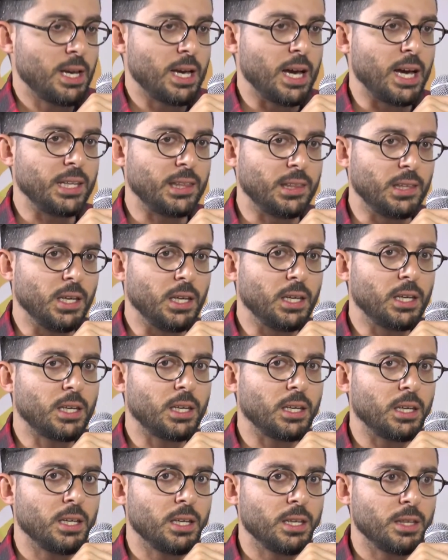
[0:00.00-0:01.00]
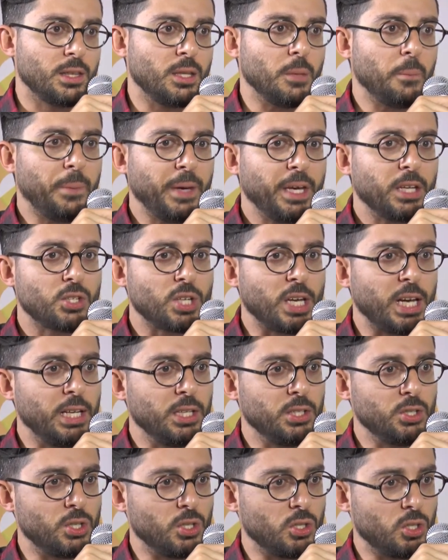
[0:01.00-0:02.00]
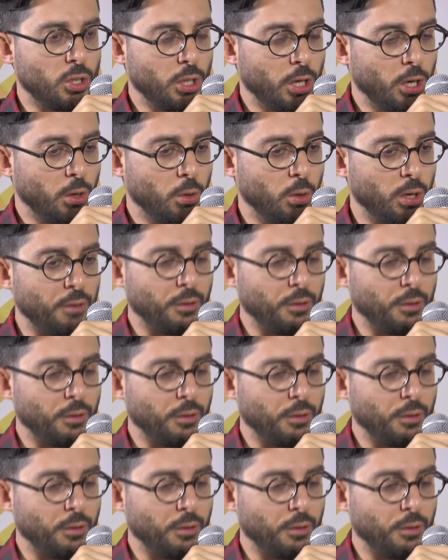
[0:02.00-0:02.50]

I think the big challenge is, though,